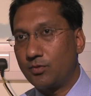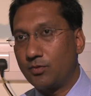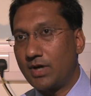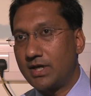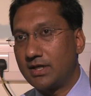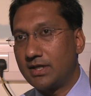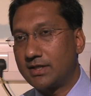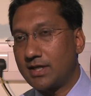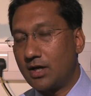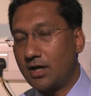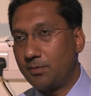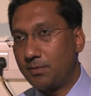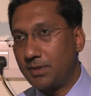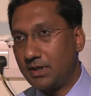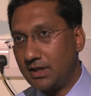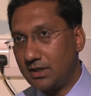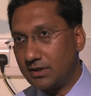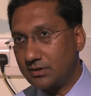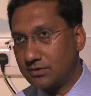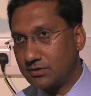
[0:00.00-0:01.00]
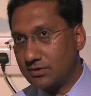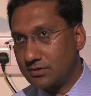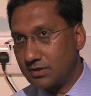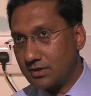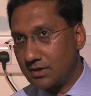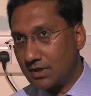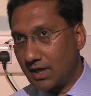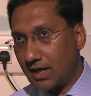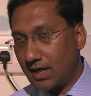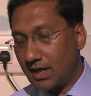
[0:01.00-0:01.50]
the radiotherapy
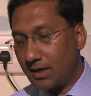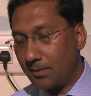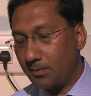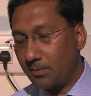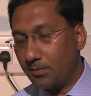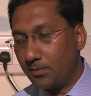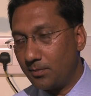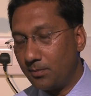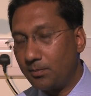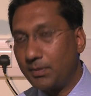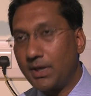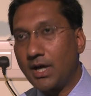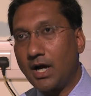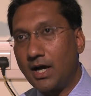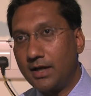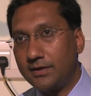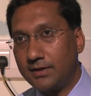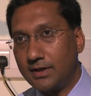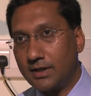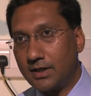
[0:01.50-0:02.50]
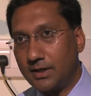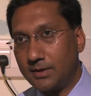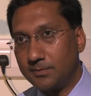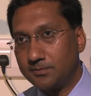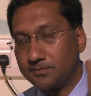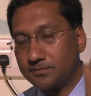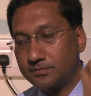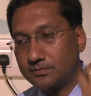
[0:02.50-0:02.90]
behind the eye.